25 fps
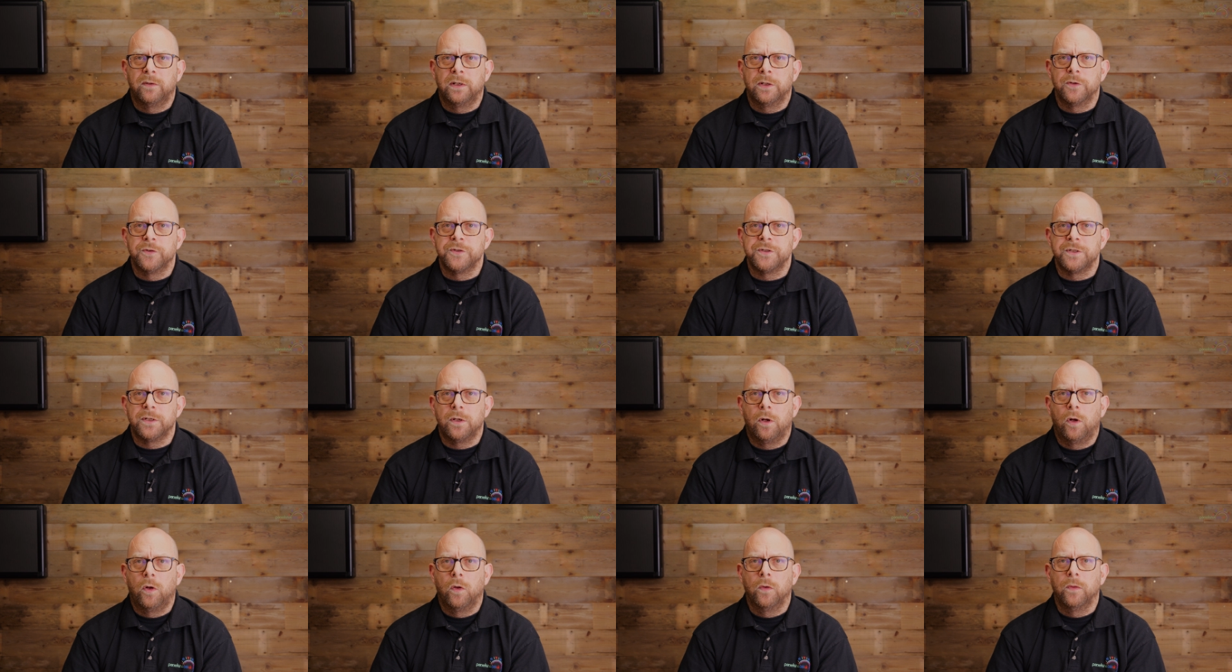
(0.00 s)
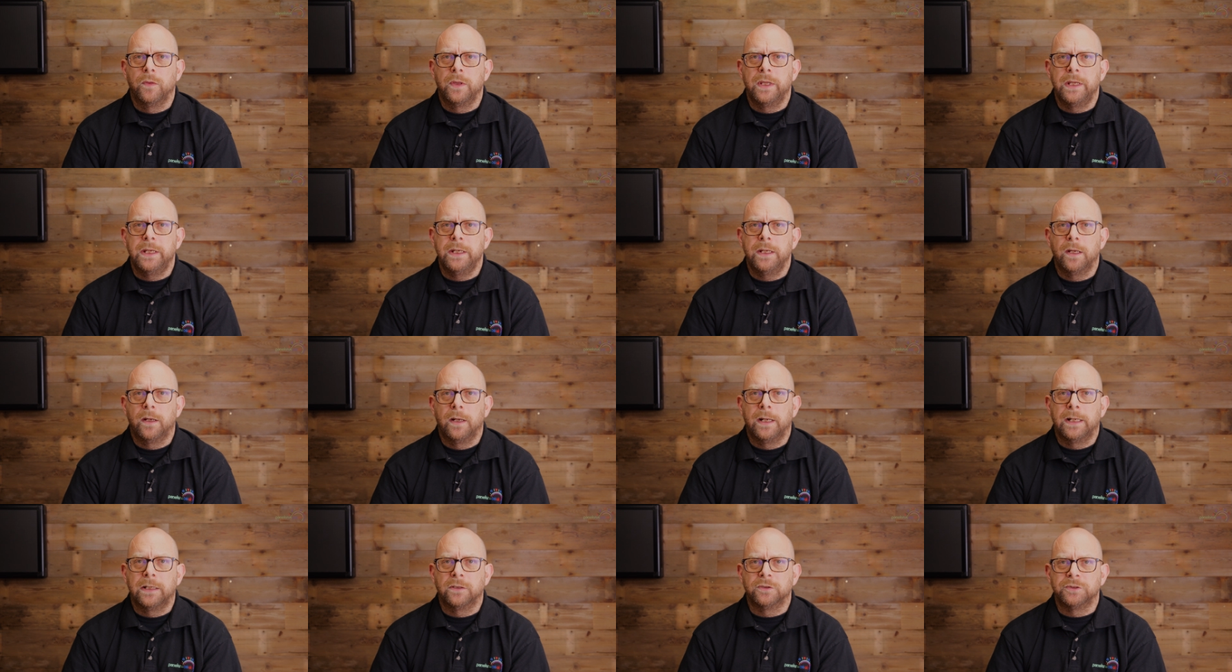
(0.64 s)
else on the
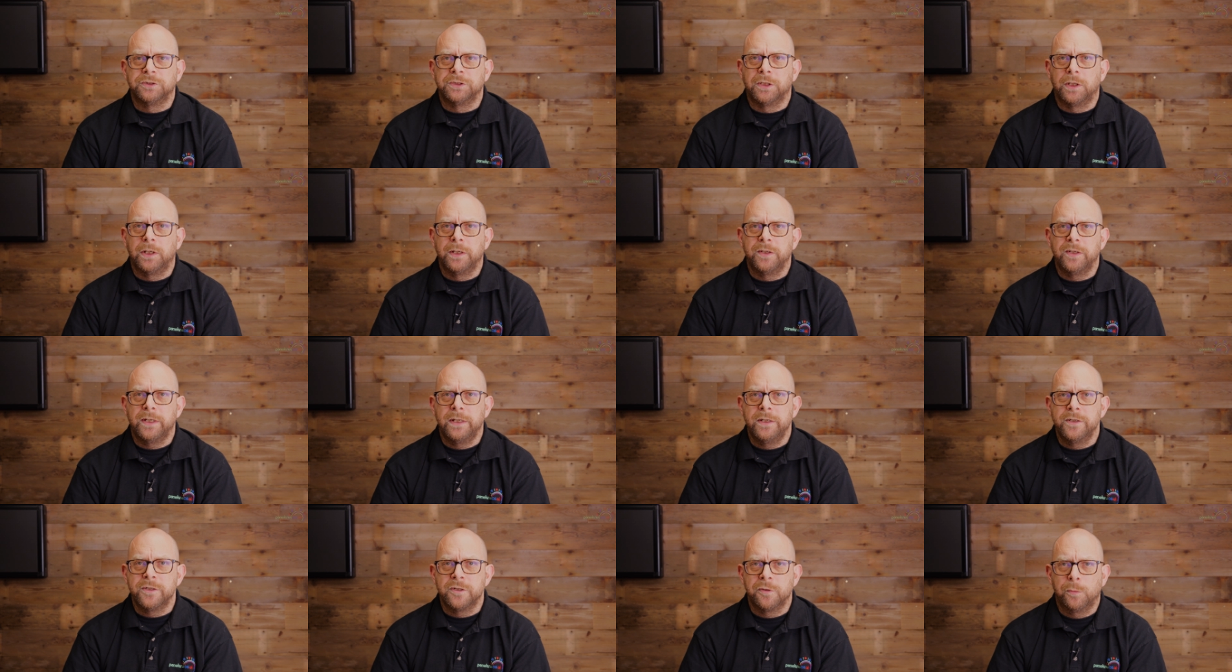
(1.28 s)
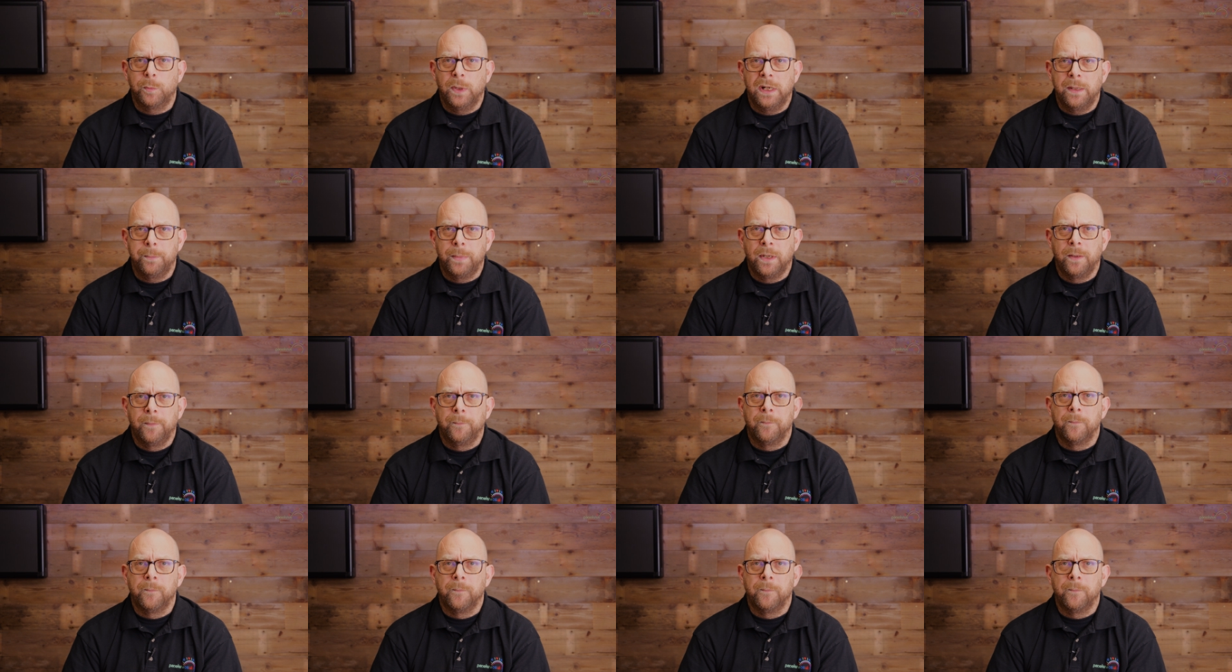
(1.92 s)
outside interweb.